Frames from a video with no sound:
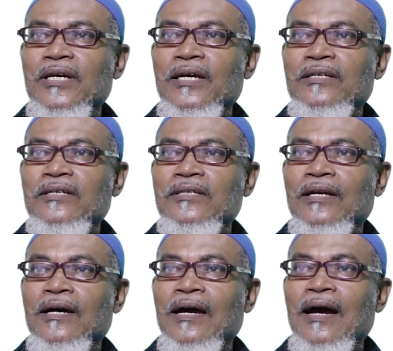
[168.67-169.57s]
say it is
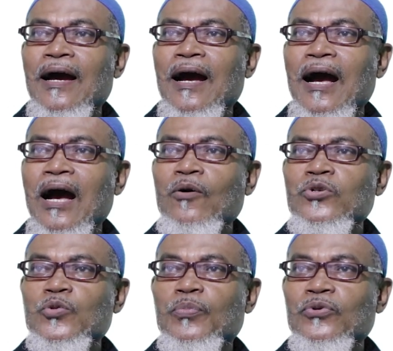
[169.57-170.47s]
an
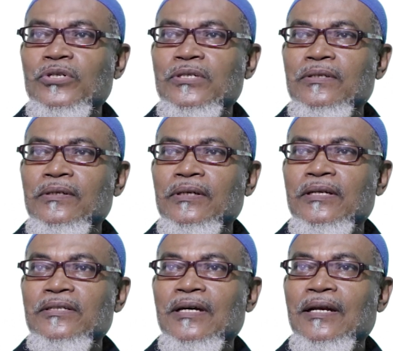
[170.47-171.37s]
output.
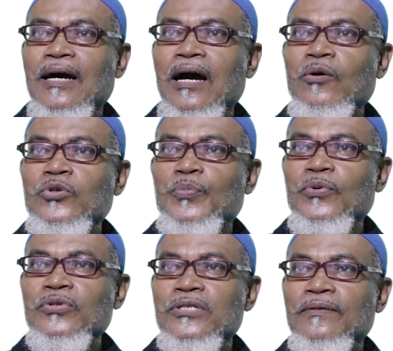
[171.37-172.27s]
It is an
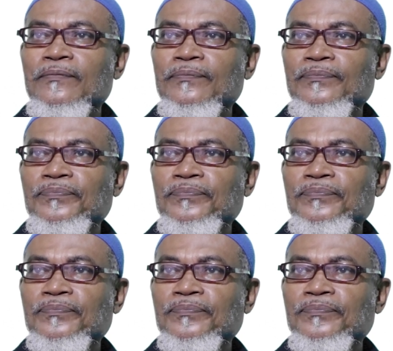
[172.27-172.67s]
output